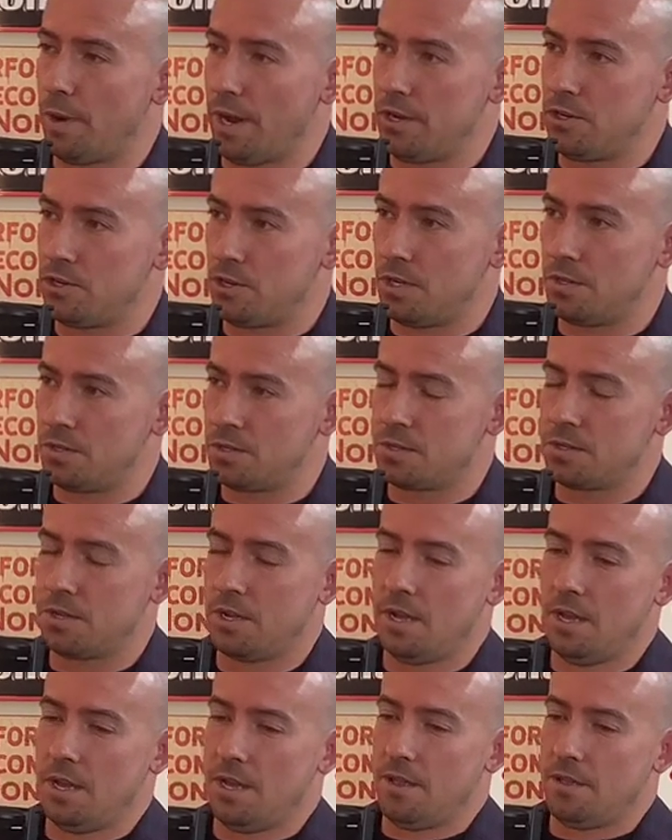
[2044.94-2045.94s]
agents
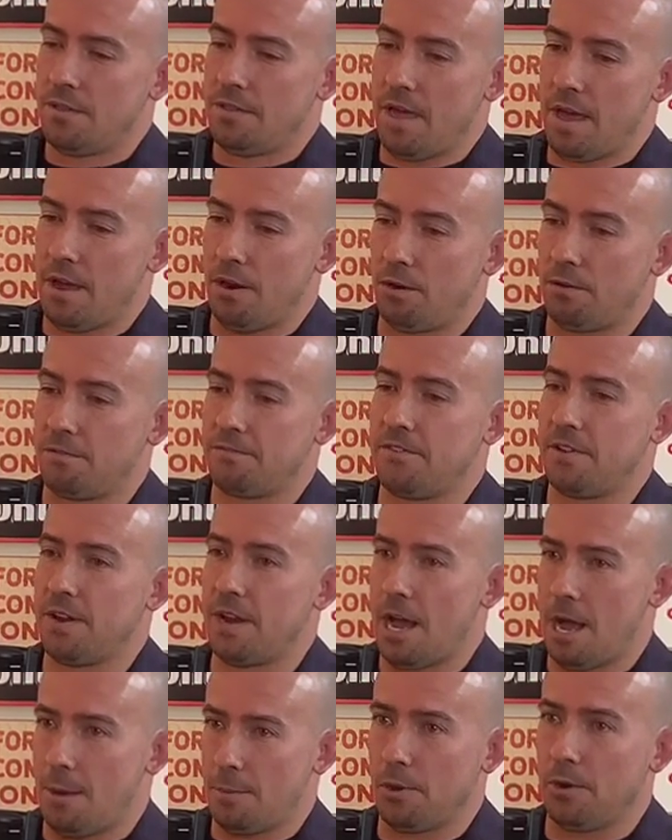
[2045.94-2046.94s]
that are
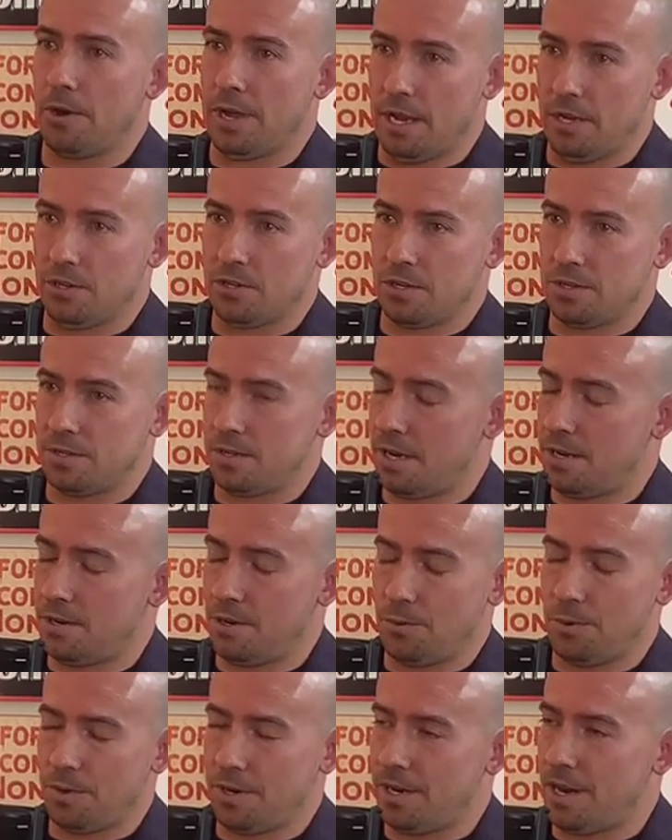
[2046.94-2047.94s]
phenomenal agents, and I
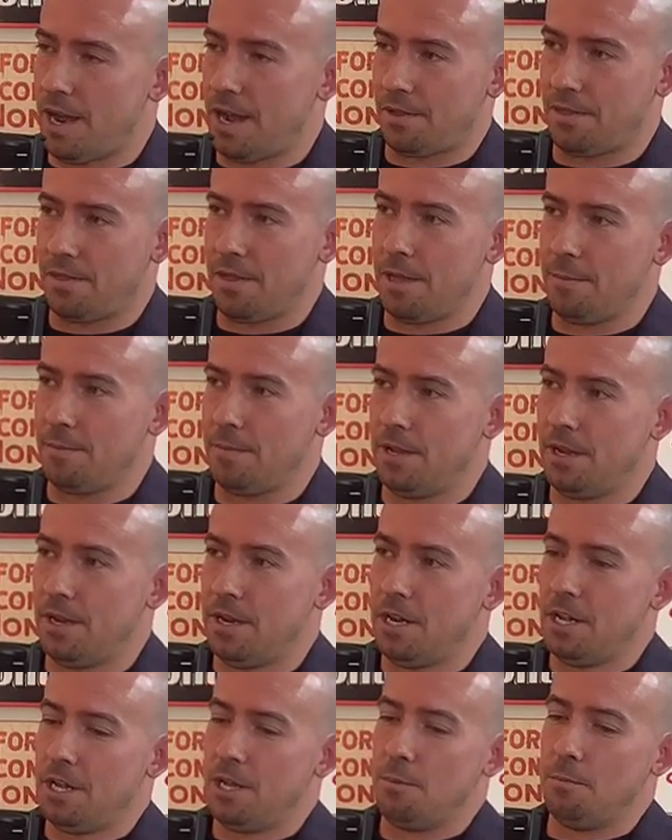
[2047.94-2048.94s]
don't want to knock them,
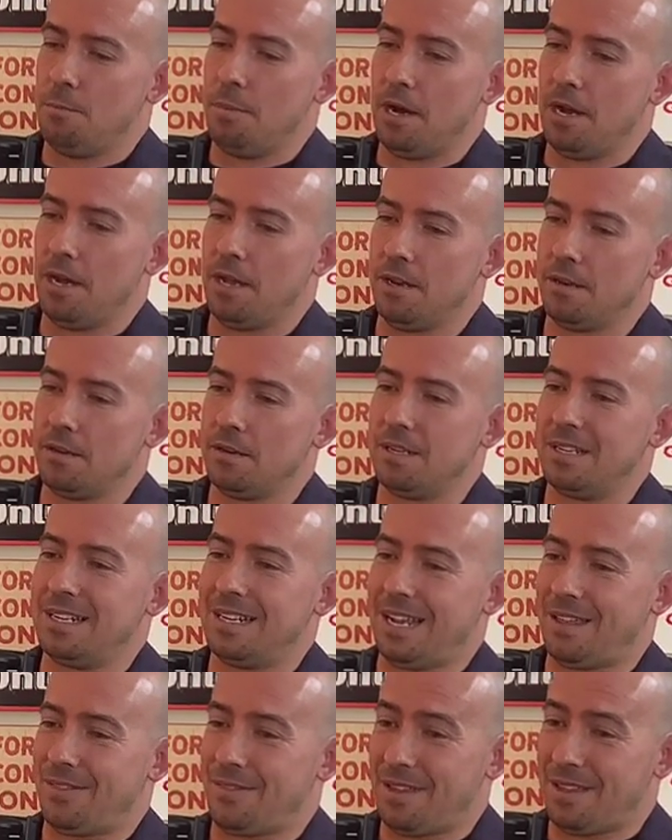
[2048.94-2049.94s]
but
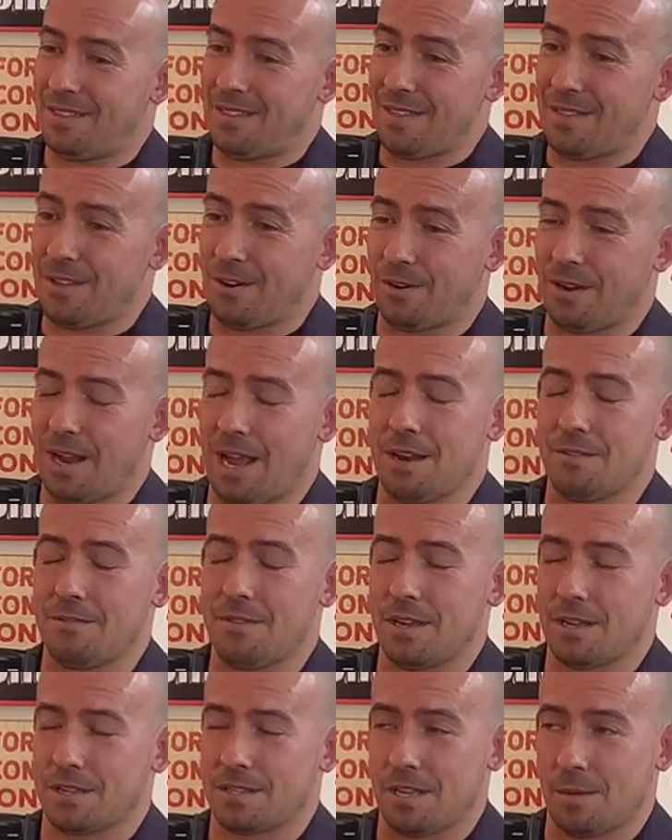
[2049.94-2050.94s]
I think that they're kind of
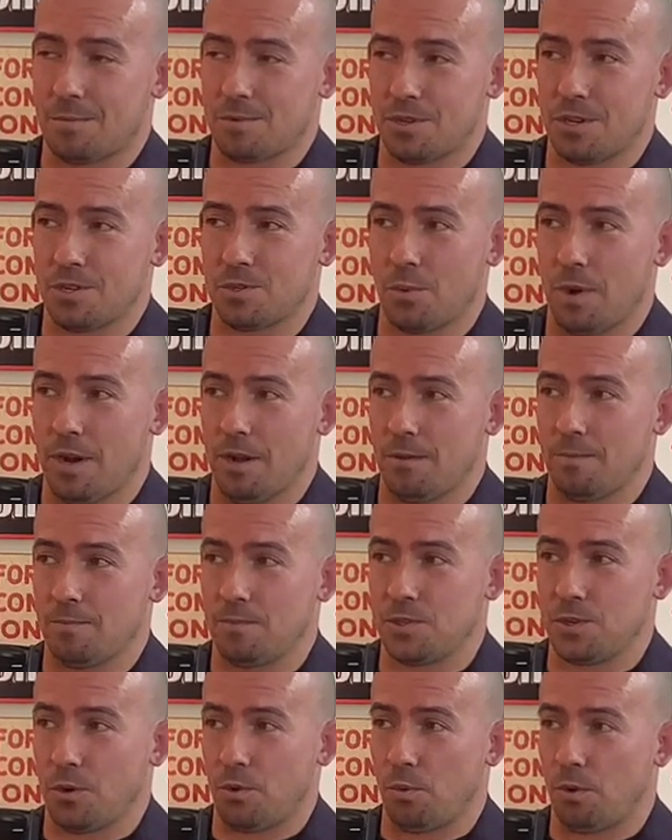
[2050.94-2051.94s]
the exception as well.
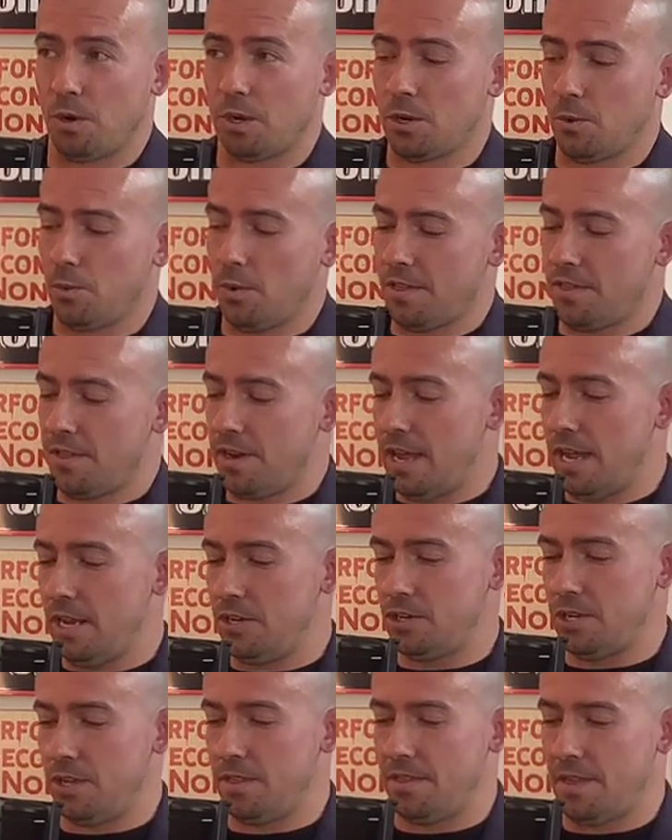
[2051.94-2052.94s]
So working with an
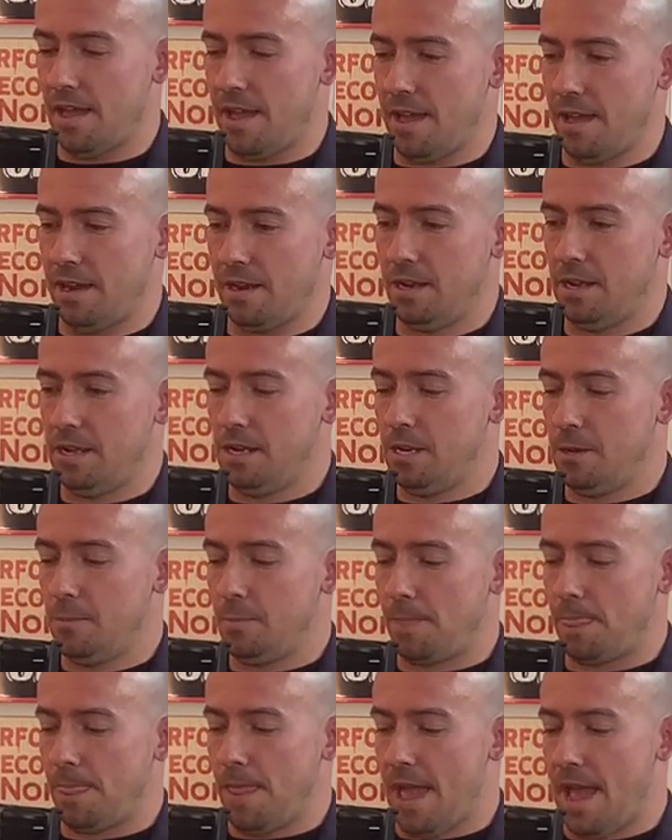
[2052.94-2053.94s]
agent that
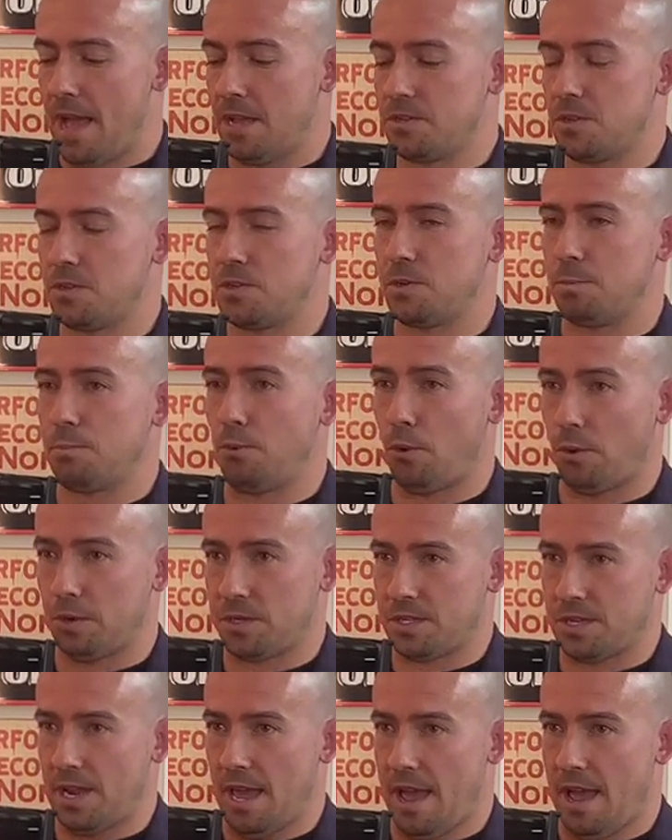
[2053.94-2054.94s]
has a support
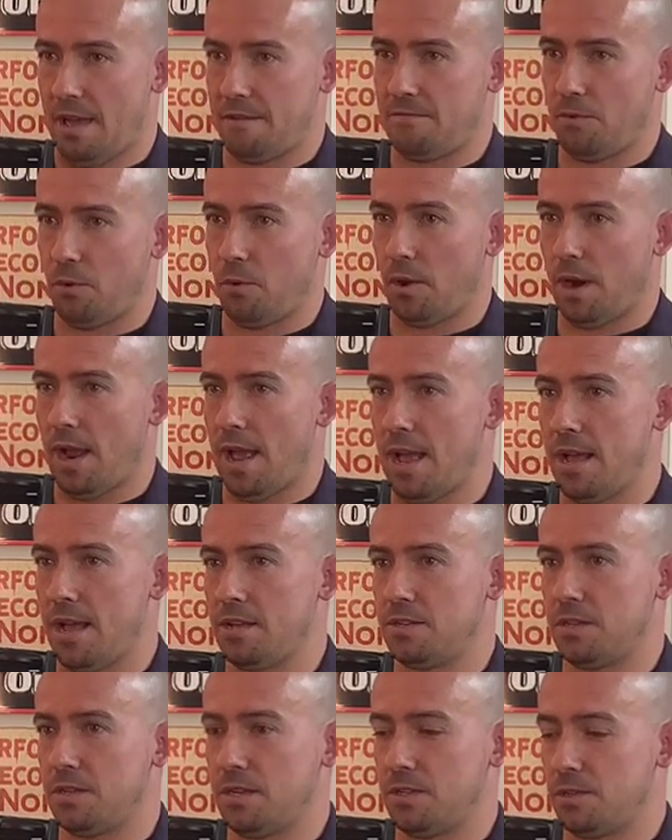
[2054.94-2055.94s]
staff or
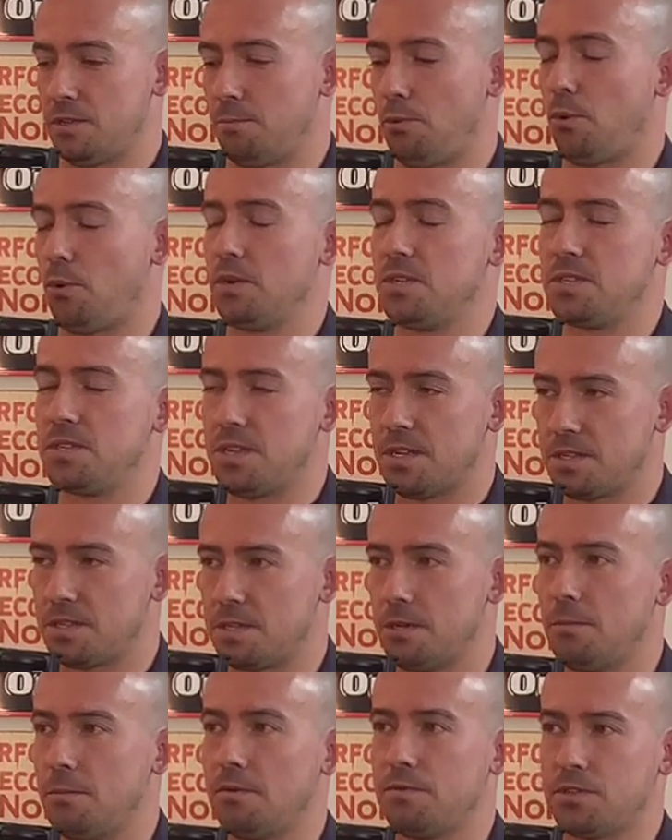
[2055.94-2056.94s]
has a support
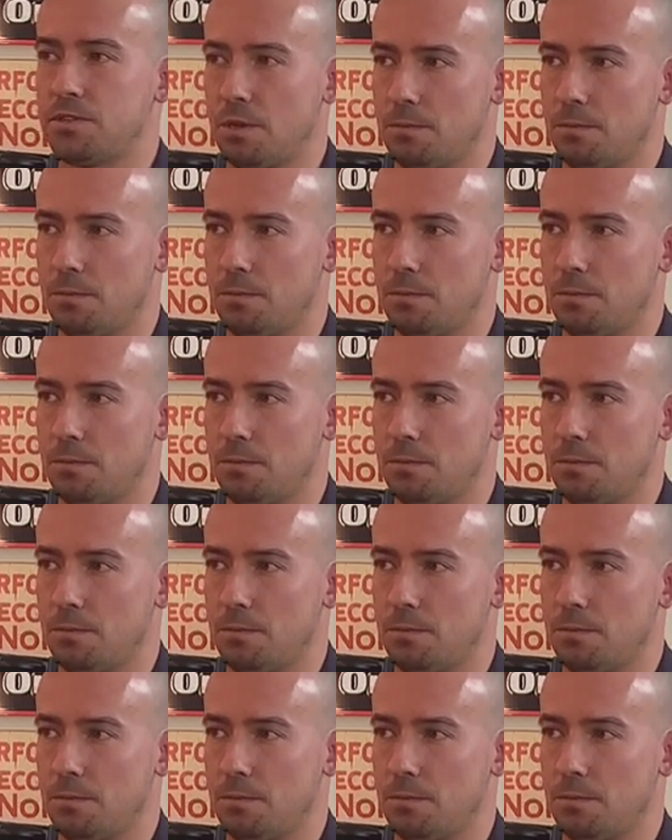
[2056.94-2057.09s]
system of